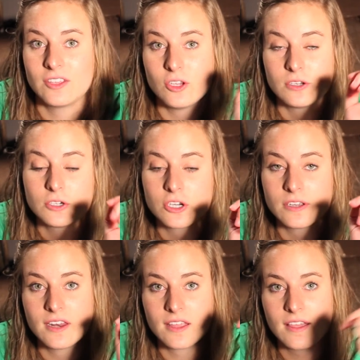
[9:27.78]
You
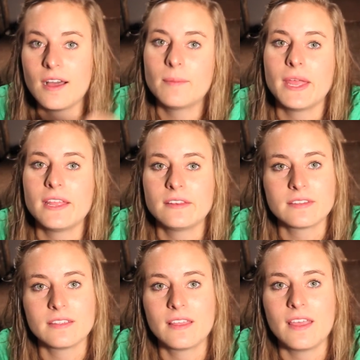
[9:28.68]
should
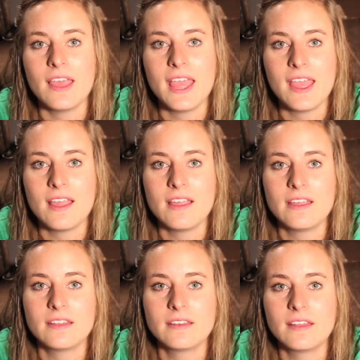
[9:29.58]
comment
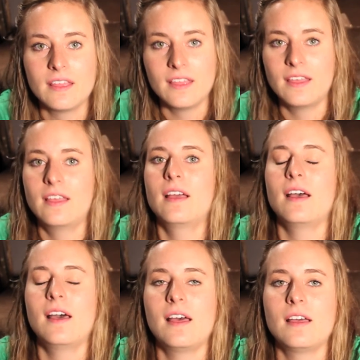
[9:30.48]
and.
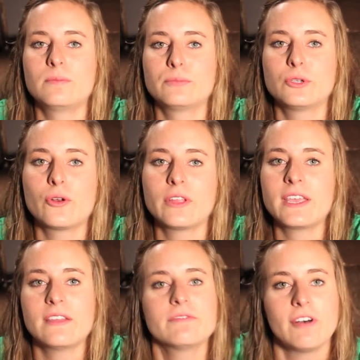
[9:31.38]
Um, totally
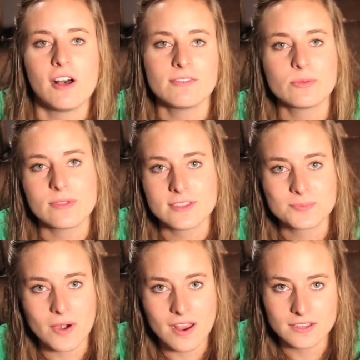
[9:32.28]
get involved with this
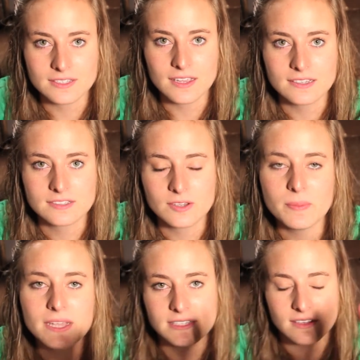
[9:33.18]
process. So
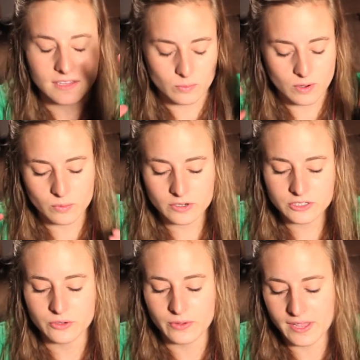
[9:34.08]
basically what we're
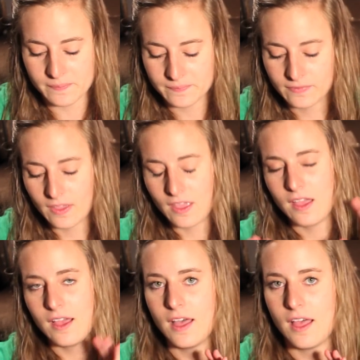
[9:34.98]
doing,
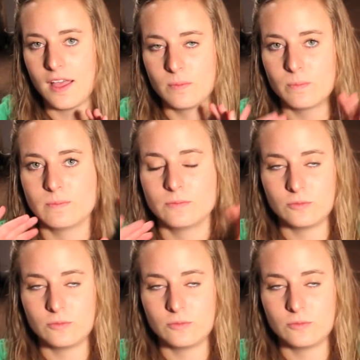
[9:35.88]
um,